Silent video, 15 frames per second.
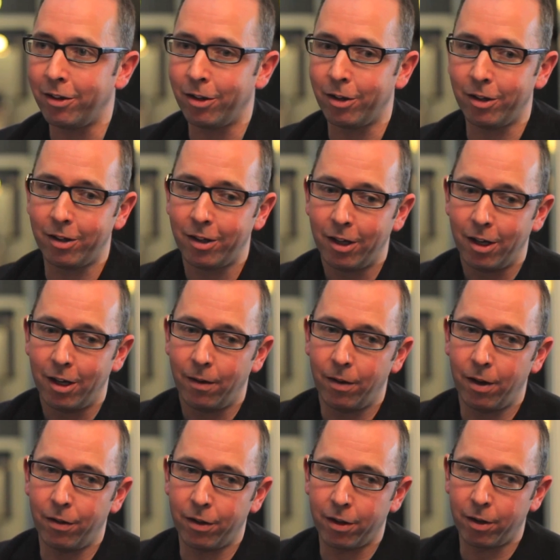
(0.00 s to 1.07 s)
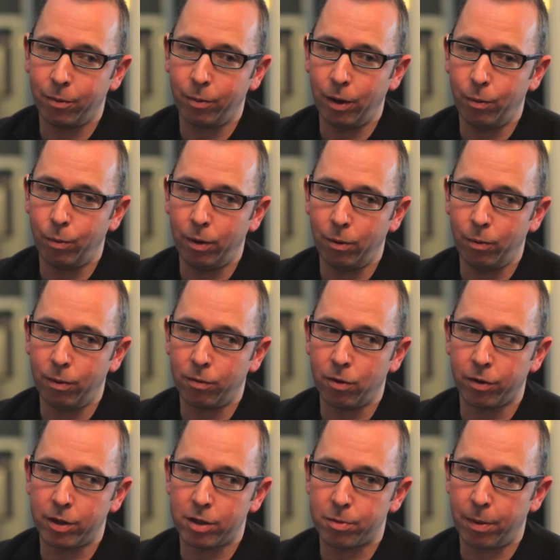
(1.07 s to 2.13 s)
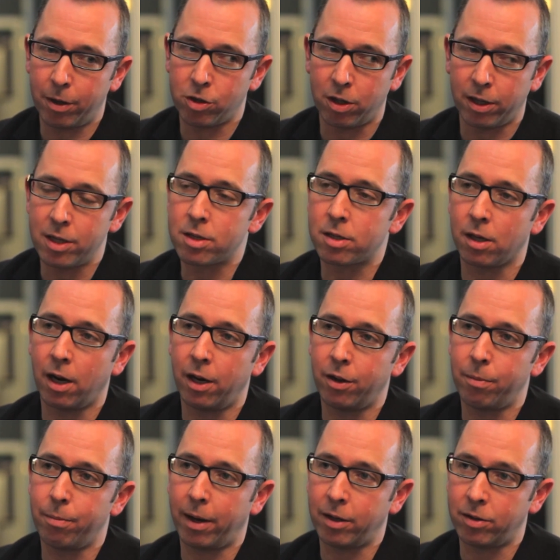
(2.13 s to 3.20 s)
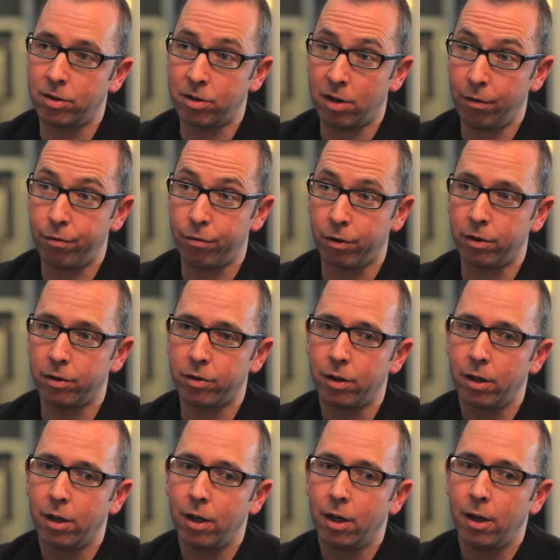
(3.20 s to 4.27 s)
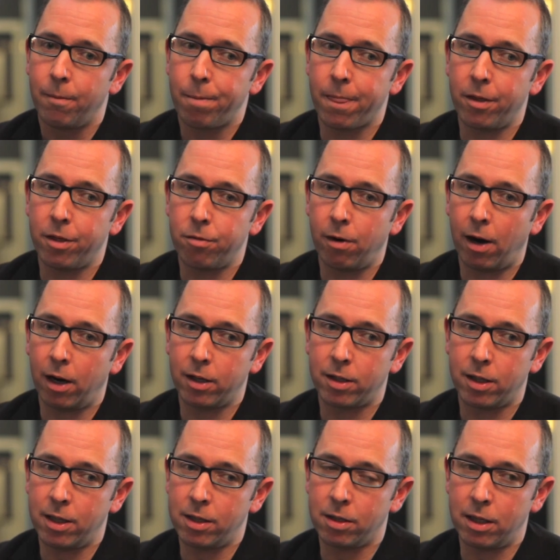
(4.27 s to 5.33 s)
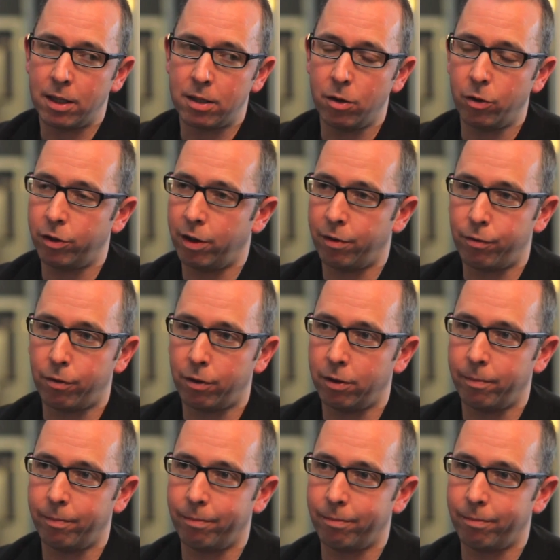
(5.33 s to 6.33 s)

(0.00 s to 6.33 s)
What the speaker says: and that we've got this special insight that makes us different. And the reality is that it's not different.